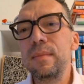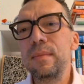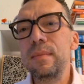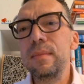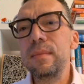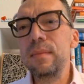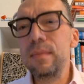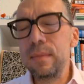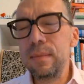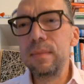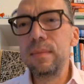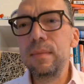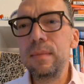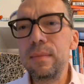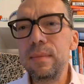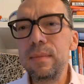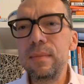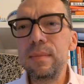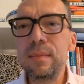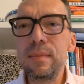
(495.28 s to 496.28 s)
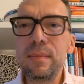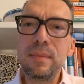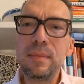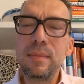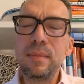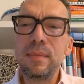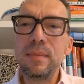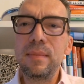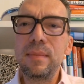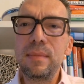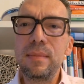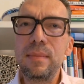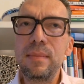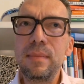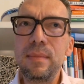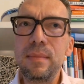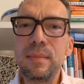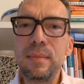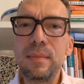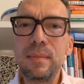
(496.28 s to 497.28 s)

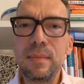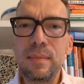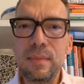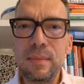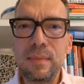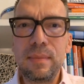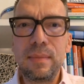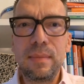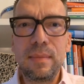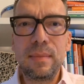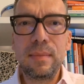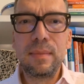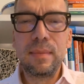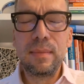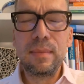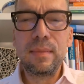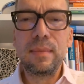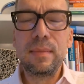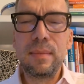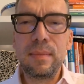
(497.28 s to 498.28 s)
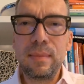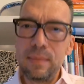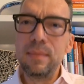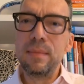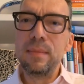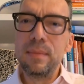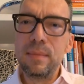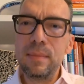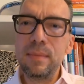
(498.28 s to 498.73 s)
The person shown says nothing.